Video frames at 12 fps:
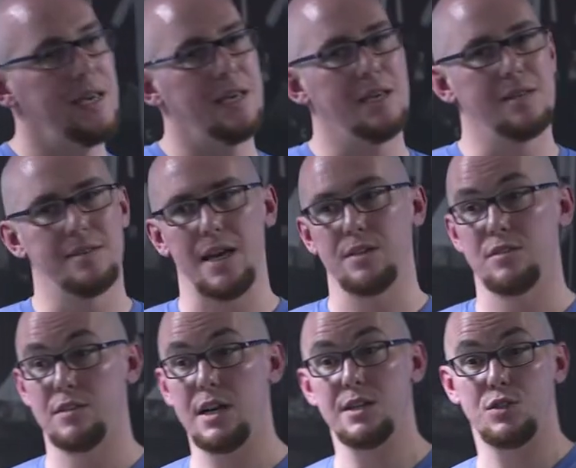is that
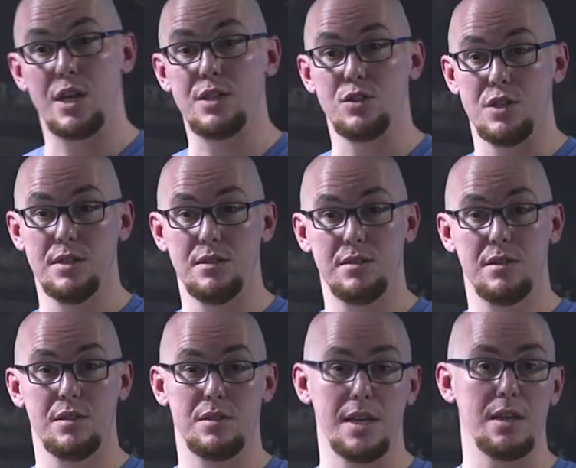search engines
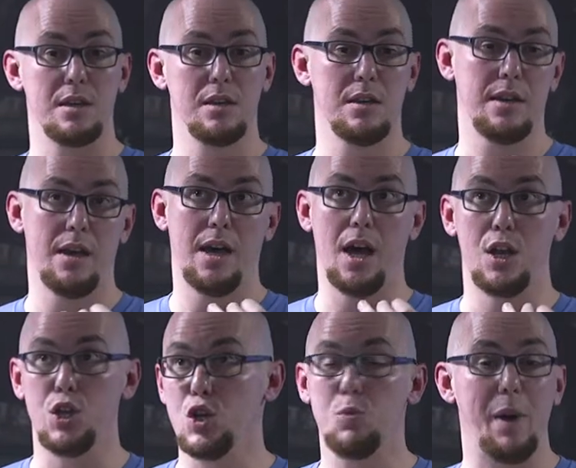think a
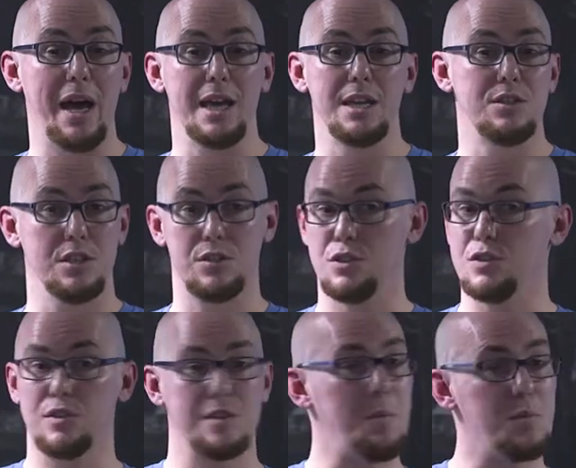new page is
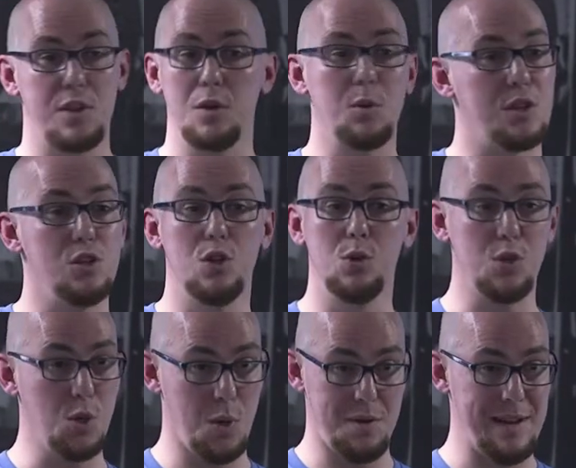just something with a new
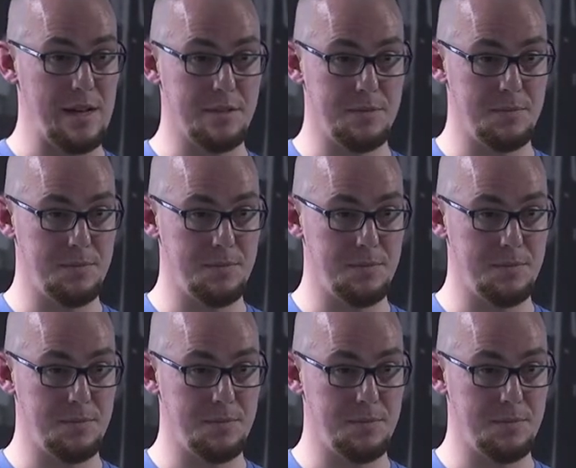URL.